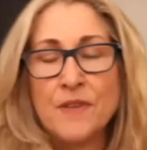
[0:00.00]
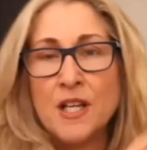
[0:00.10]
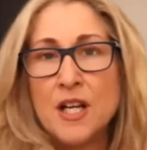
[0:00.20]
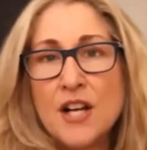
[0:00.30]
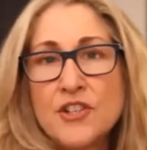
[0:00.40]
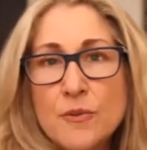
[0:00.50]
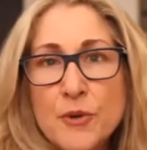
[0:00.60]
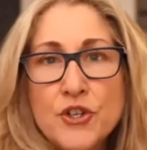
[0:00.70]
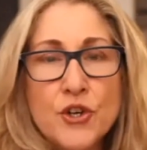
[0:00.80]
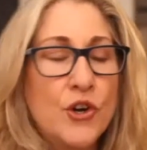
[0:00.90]

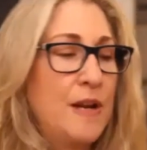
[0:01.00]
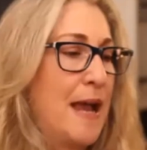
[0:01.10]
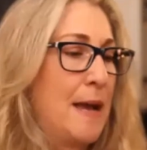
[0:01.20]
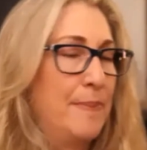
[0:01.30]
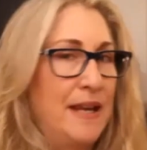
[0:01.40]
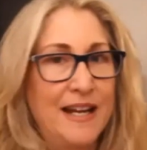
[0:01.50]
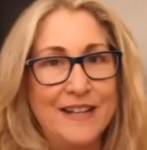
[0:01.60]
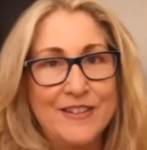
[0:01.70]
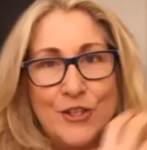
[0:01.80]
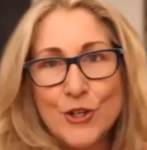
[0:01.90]
customer journey mapping
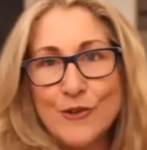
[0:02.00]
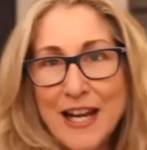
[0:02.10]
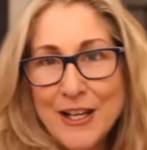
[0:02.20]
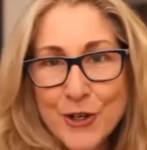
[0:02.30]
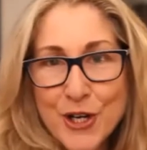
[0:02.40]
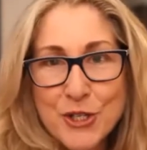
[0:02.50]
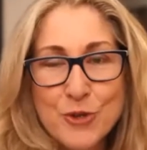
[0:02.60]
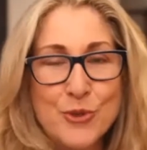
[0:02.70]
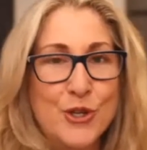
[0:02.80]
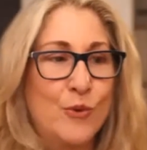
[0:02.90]
and surveying your
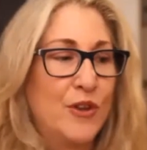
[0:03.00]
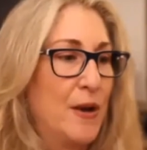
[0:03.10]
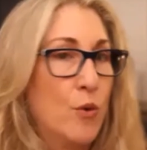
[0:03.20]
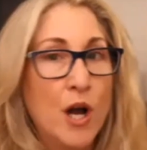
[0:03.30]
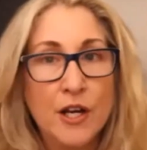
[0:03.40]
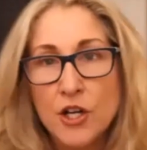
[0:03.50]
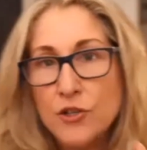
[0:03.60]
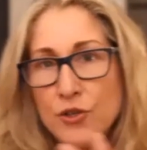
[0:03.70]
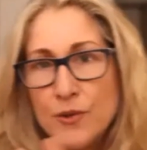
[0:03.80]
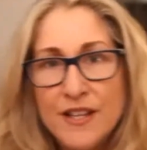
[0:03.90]
customers on what they want, are
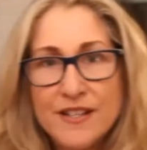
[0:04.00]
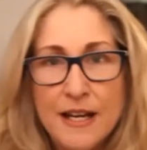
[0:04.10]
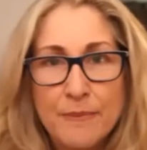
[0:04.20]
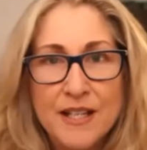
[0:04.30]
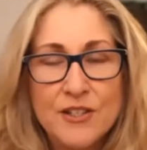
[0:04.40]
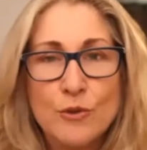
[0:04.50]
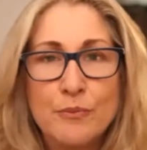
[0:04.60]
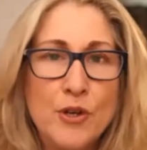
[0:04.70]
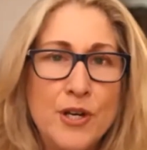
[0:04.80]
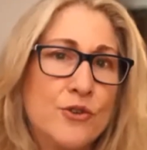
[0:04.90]
you doing the same thing to
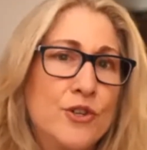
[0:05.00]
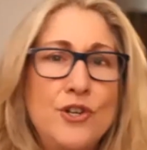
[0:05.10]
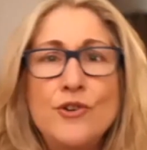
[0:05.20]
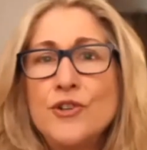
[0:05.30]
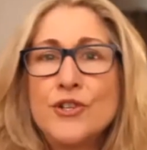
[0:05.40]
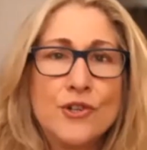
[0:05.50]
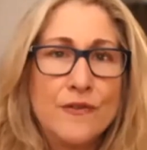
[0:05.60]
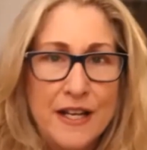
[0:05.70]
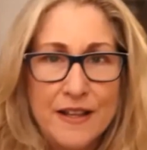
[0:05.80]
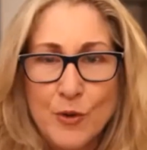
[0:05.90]
employees, or you just
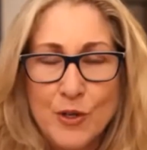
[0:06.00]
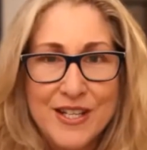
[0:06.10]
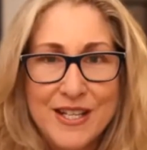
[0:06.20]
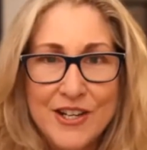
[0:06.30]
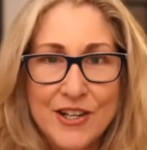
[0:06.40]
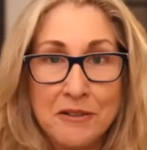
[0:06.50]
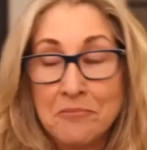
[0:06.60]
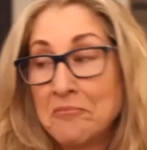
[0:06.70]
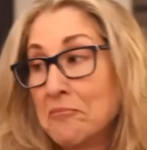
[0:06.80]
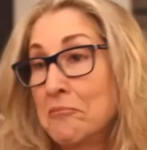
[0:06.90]
survey them once a year
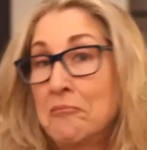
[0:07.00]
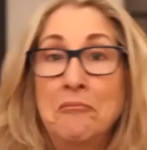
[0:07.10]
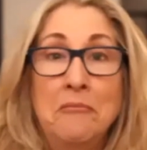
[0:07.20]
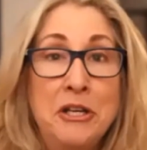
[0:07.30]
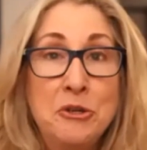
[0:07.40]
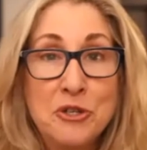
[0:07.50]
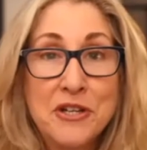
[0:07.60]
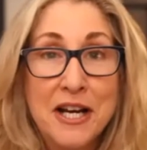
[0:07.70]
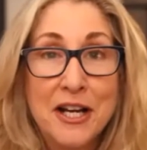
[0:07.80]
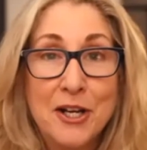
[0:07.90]
and you
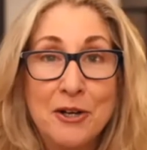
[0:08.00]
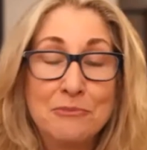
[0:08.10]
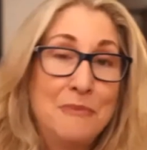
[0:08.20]
just kind of go,